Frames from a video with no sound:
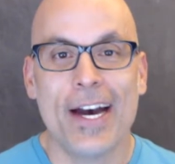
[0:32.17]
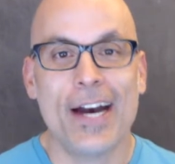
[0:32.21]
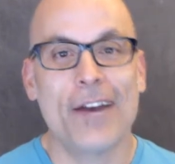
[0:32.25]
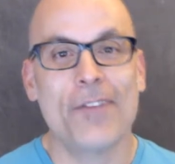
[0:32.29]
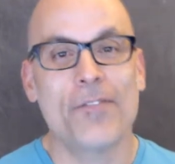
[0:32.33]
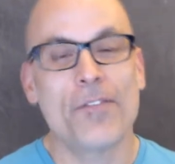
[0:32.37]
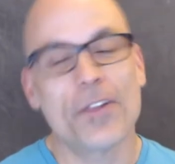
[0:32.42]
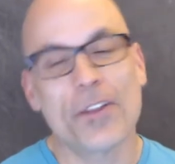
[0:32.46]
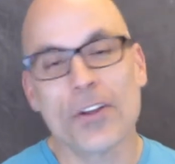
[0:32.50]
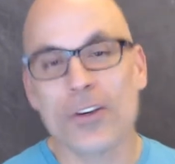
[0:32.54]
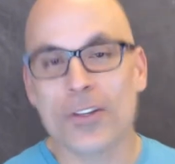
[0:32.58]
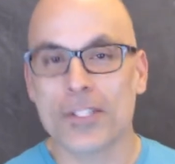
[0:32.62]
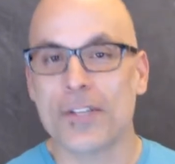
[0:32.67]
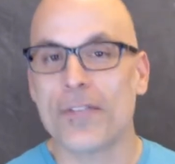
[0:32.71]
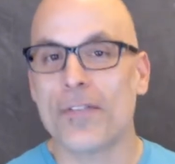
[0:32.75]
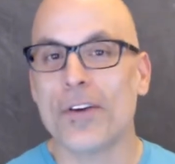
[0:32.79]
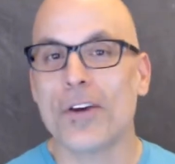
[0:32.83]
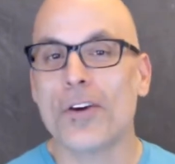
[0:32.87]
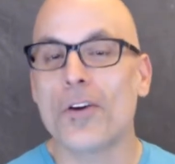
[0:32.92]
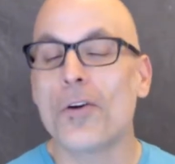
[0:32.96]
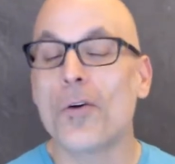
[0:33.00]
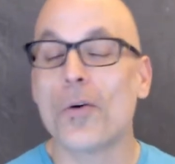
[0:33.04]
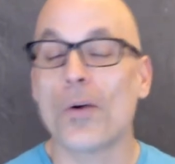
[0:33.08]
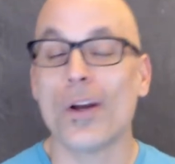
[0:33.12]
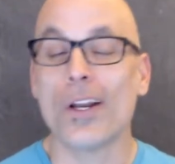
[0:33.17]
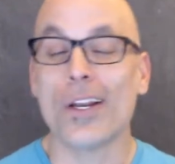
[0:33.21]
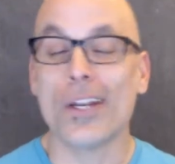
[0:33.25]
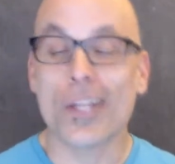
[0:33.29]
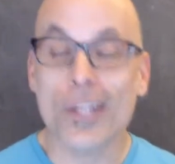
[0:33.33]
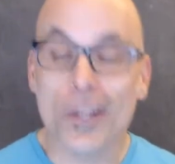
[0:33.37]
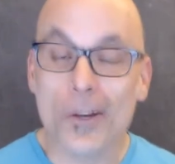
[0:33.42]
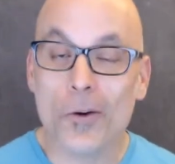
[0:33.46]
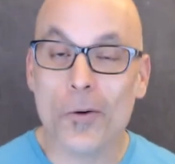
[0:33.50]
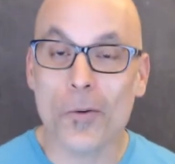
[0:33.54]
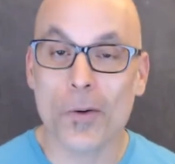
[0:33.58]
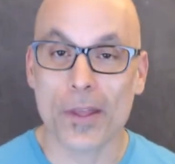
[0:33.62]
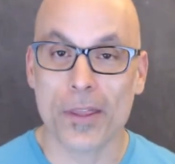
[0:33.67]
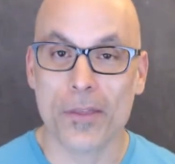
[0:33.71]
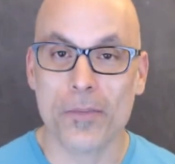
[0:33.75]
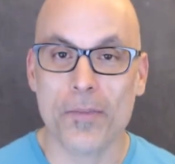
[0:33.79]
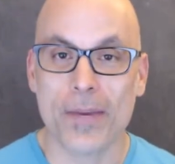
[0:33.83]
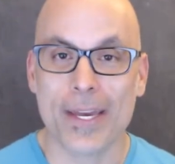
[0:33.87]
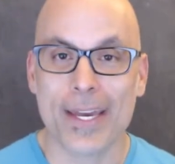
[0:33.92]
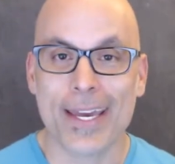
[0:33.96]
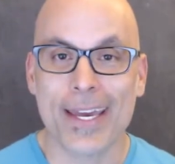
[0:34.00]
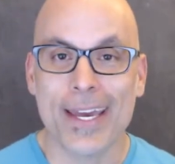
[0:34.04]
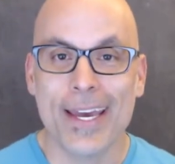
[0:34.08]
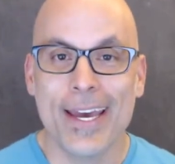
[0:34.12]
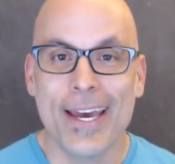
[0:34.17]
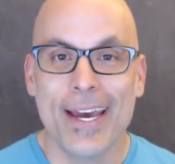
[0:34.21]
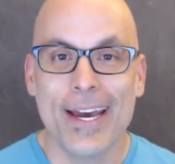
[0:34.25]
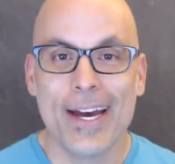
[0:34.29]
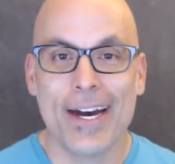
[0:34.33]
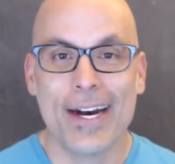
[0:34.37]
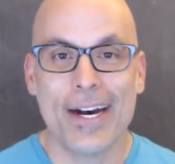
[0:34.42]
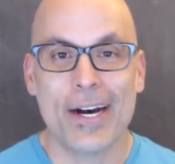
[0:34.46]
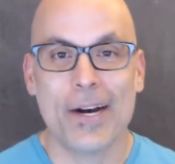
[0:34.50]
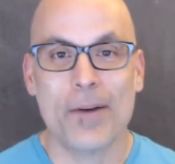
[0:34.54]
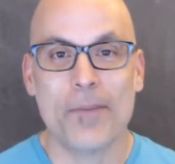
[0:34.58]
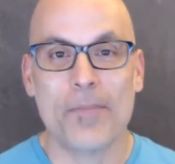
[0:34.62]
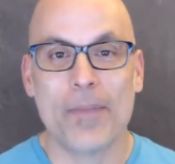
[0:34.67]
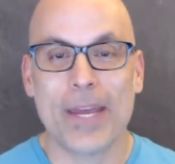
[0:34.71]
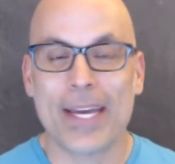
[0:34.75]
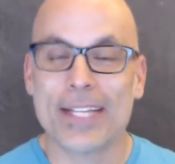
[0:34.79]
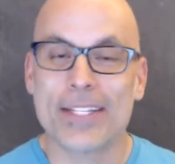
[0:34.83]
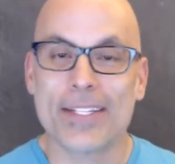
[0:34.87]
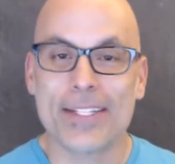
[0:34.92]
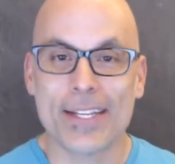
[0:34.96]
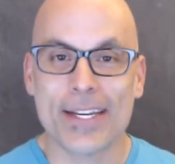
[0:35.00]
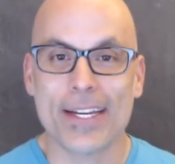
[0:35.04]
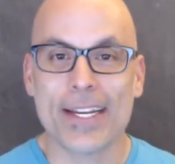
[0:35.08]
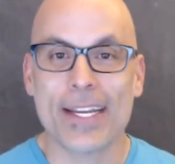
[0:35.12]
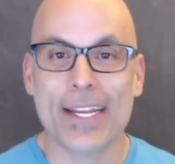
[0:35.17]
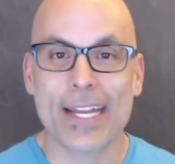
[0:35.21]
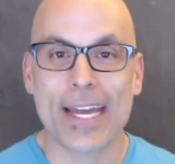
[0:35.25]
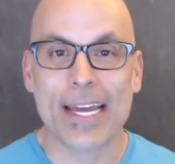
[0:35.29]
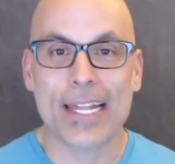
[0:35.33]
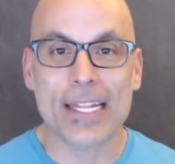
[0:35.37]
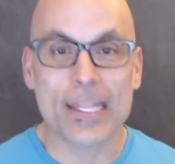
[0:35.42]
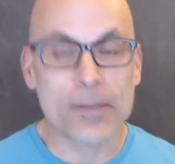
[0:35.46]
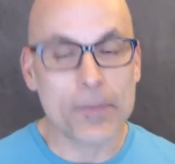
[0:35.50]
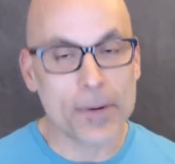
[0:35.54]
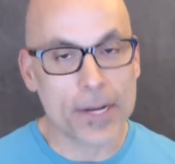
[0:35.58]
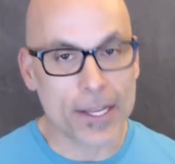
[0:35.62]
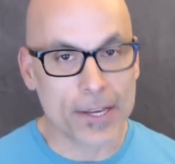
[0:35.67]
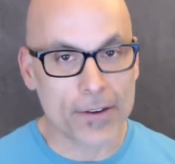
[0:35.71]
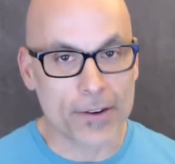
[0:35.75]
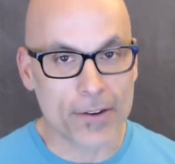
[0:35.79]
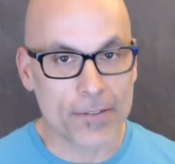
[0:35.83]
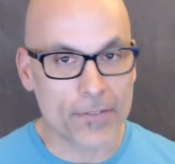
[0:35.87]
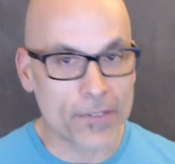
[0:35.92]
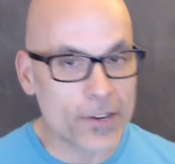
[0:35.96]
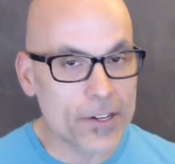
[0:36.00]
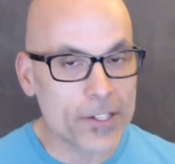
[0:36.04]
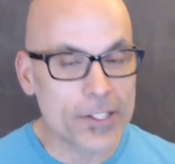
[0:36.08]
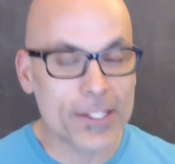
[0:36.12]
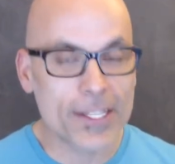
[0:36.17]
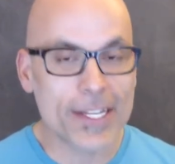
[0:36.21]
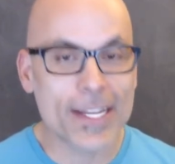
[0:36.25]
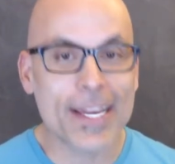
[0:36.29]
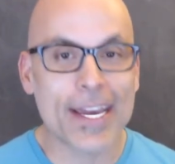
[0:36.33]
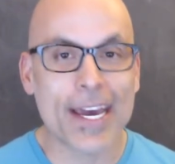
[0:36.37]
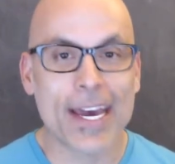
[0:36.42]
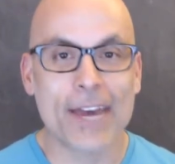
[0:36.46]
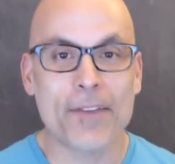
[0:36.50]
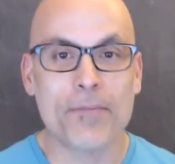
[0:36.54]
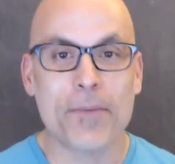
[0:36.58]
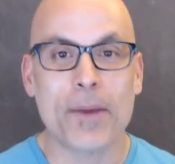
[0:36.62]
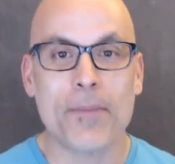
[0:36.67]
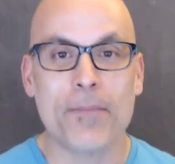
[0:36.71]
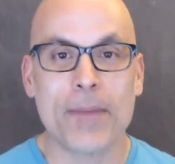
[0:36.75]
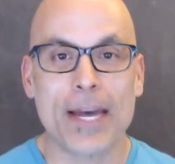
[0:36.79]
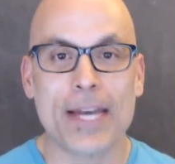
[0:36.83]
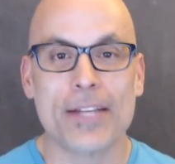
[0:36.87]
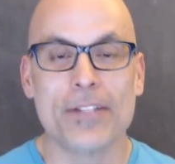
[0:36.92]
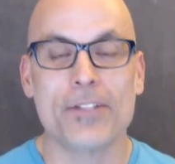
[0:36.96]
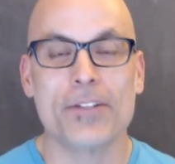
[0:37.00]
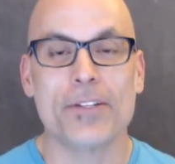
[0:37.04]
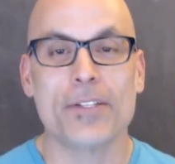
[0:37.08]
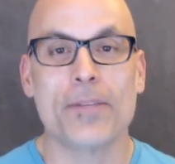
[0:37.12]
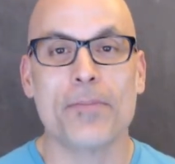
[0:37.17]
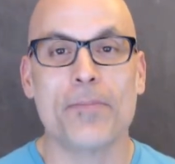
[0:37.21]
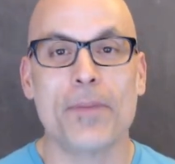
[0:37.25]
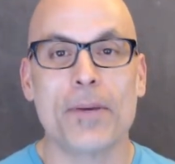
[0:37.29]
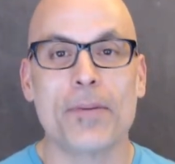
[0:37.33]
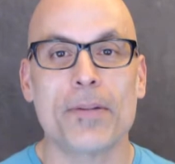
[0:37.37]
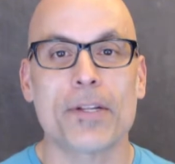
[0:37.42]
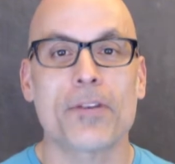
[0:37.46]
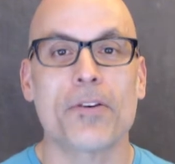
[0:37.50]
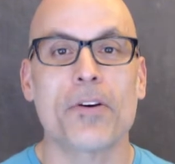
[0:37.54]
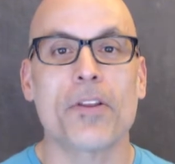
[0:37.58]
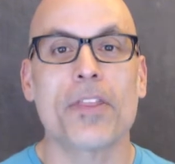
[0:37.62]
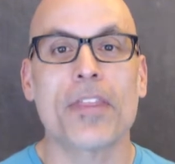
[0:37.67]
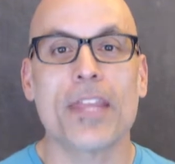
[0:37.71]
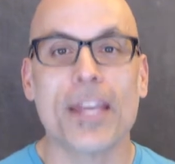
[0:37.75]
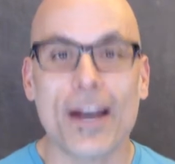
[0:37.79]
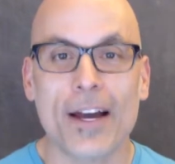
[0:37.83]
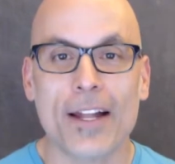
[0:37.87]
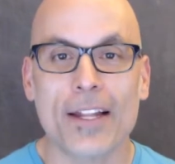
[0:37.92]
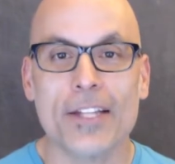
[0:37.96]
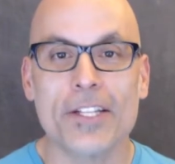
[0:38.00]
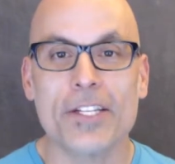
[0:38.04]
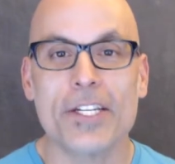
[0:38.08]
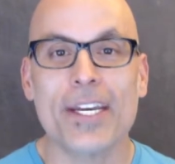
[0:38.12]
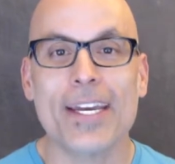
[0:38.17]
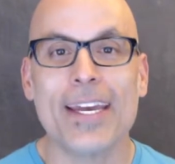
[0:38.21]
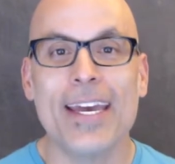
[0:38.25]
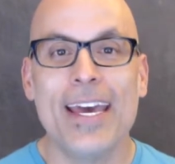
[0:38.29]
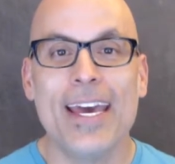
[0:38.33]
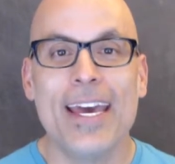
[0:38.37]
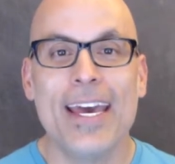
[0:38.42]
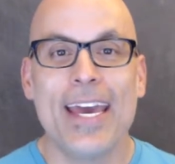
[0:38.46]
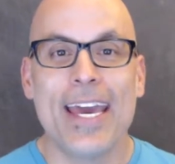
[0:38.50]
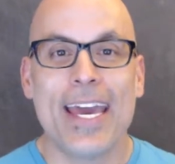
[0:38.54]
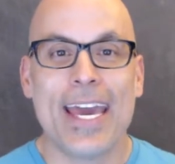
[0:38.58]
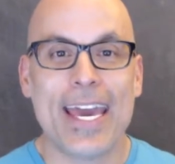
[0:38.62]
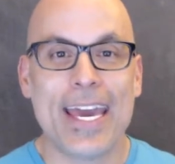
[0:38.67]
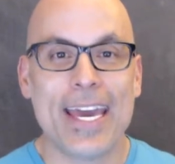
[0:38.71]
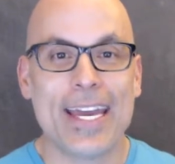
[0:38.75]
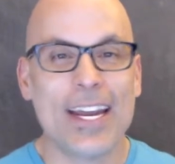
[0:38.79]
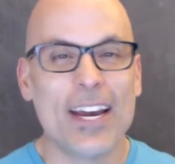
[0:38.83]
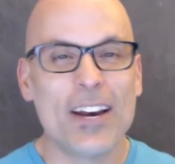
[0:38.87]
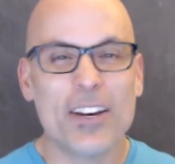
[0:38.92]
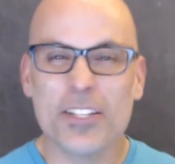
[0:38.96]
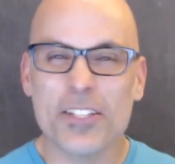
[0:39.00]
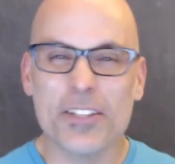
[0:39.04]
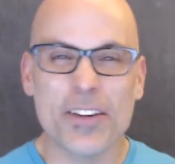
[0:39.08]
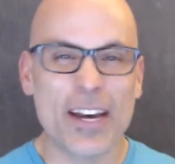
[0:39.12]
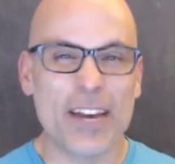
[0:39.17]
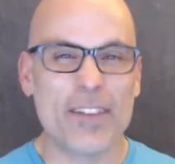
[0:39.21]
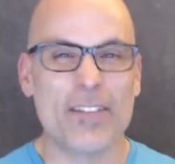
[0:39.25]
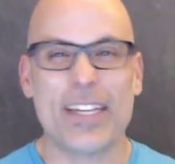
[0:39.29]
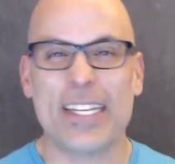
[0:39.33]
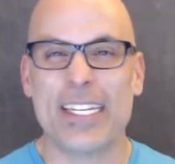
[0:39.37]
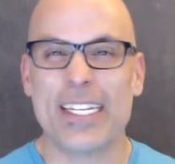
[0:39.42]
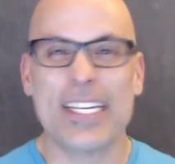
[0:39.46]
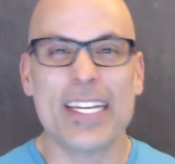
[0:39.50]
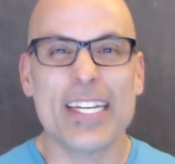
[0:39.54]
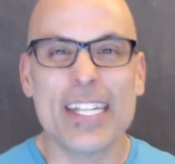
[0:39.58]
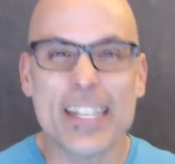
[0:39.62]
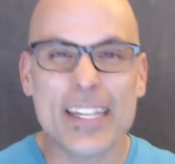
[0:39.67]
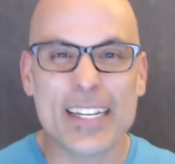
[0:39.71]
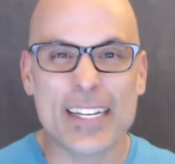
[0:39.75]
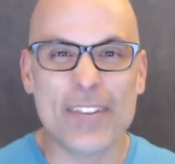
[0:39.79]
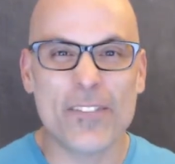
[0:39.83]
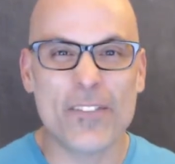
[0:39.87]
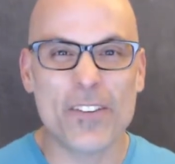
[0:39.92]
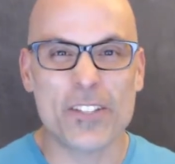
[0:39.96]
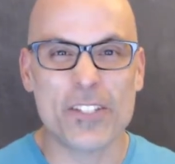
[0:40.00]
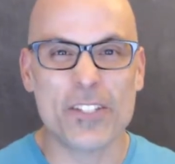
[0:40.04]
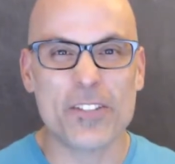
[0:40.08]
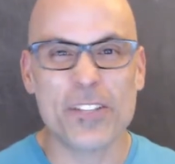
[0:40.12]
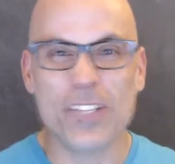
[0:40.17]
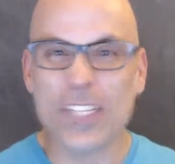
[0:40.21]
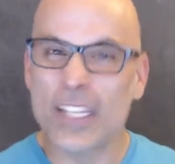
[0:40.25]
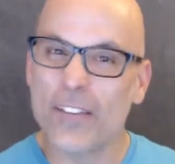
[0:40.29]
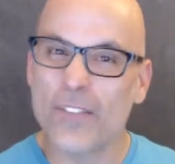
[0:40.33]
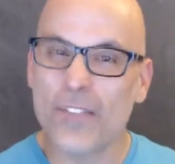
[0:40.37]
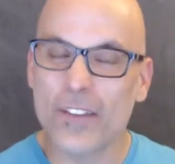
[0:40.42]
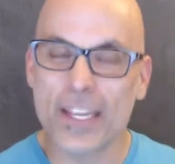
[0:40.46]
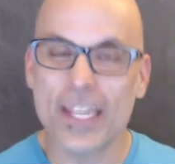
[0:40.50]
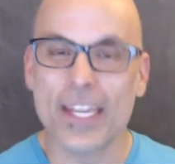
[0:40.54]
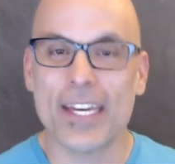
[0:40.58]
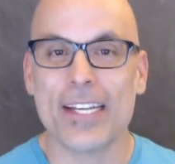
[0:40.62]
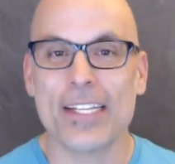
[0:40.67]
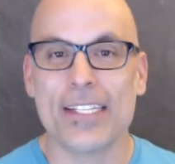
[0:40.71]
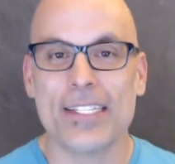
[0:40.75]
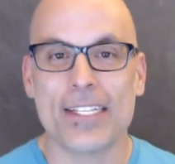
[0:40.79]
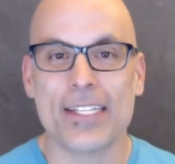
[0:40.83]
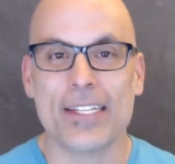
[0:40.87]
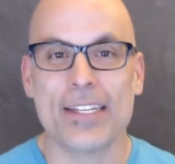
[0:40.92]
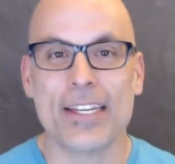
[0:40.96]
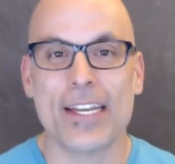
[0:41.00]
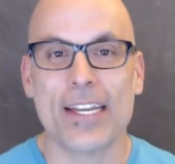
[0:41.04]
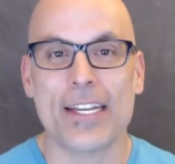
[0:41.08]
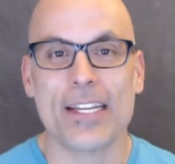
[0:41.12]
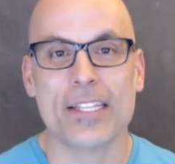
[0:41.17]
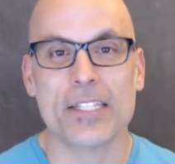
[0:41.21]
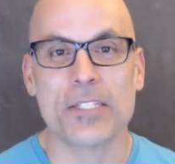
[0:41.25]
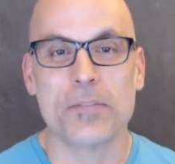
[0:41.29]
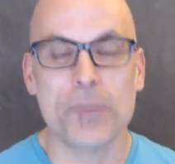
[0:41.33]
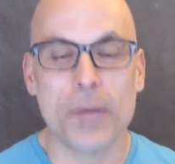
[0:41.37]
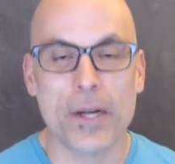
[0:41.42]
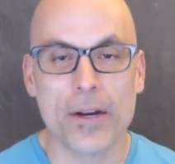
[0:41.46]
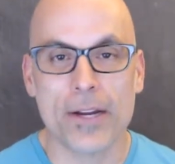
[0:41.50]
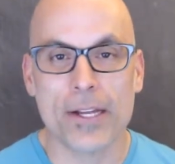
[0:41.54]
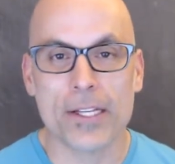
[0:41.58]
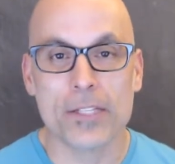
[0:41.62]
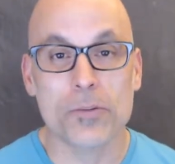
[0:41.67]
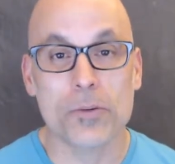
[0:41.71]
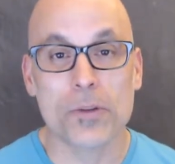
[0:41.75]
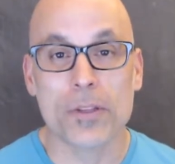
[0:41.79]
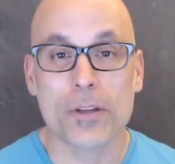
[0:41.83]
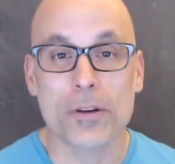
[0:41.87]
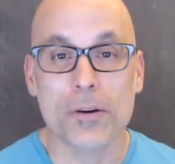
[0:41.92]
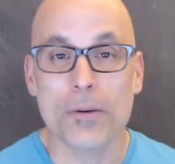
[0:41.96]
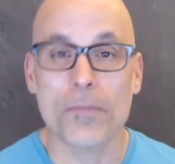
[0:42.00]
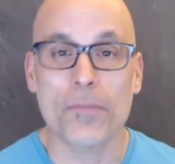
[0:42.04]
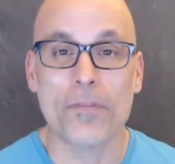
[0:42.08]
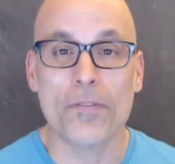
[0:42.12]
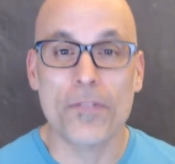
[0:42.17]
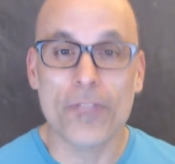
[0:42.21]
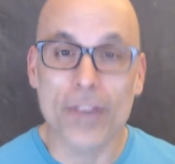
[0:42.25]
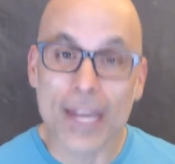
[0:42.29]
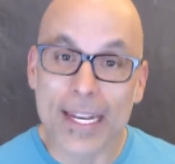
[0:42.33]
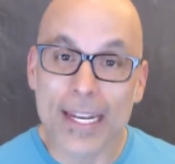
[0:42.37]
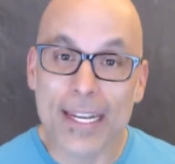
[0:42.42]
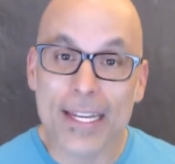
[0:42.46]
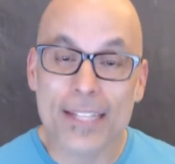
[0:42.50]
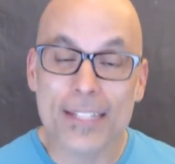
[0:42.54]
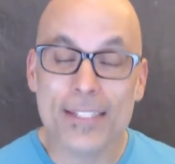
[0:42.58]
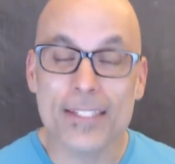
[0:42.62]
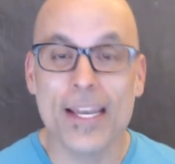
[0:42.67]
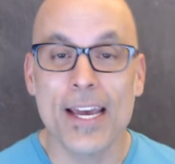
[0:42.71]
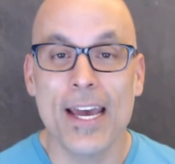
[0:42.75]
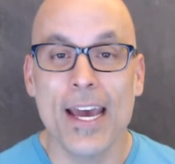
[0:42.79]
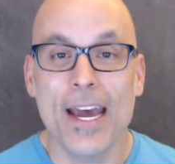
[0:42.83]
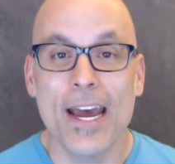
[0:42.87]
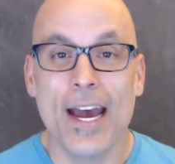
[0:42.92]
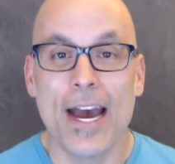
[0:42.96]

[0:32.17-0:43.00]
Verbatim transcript: Uh, for those of you who are new with me, um, I studied at Liberty University. I have my master's in biblical theology, and I also have a ton of different certificates and, and experience with group fitness.